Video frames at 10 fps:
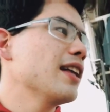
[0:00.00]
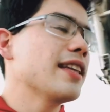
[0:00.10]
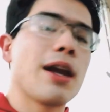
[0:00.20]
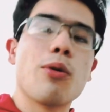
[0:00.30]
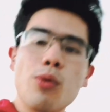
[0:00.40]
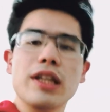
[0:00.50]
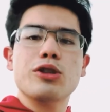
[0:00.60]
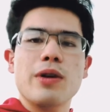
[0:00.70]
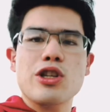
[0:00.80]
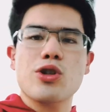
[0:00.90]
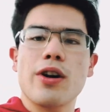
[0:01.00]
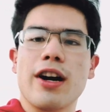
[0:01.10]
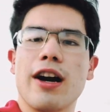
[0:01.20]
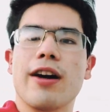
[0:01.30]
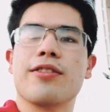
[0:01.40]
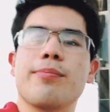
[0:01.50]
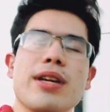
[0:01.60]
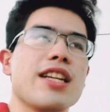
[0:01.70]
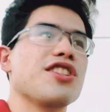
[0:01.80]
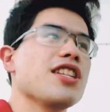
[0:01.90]
that I really do enjoy of
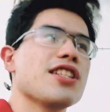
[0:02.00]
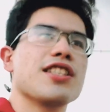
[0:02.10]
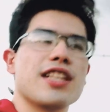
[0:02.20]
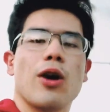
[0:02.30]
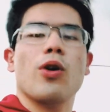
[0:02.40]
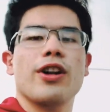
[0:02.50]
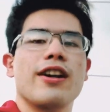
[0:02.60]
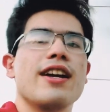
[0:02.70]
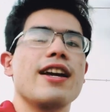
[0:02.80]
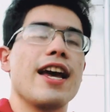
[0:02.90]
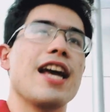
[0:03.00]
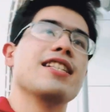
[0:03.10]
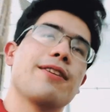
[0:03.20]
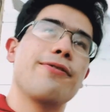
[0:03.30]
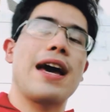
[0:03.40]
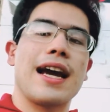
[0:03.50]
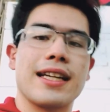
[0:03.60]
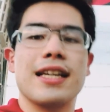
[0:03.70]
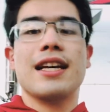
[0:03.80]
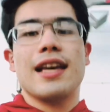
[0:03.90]
being a season ticket holder is the fact
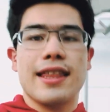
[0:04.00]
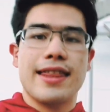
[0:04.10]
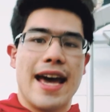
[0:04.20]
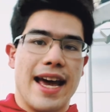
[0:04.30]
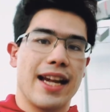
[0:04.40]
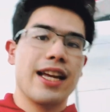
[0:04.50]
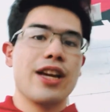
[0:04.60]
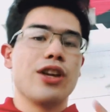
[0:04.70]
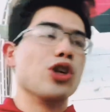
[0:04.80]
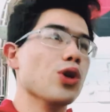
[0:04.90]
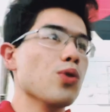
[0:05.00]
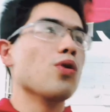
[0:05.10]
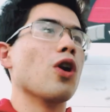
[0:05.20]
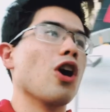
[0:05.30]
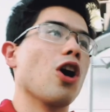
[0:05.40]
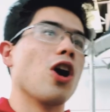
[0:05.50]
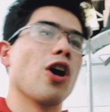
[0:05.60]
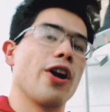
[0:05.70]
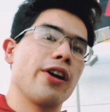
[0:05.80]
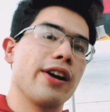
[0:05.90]
that you
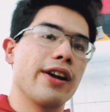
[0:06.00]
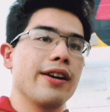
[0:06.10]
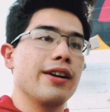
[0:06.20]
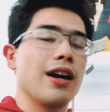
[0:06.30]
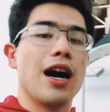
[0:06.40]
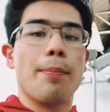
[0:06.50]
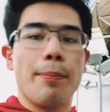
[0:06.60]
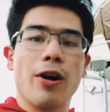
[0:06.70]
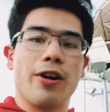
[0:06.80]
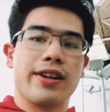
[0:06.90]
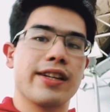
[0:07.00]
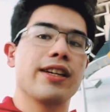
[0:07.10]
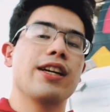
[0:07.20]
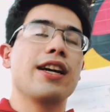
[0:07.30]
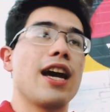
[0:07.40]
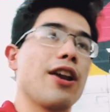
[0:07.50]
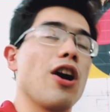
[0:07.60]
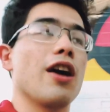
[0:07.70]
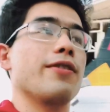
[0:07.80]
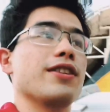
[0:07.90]
are a part and
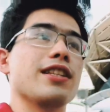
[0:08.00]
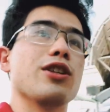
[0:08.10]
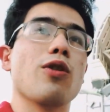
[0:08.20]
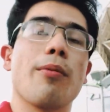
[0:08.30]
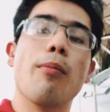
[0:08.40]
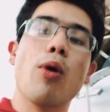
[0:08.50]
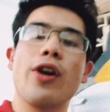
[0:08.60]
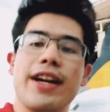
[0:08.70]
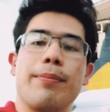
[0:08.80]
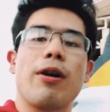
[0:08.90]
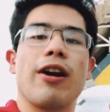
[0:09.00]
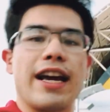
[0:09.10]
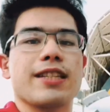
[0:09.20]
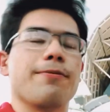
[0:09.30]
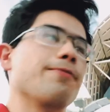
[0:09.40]
obviously you are more than a part as a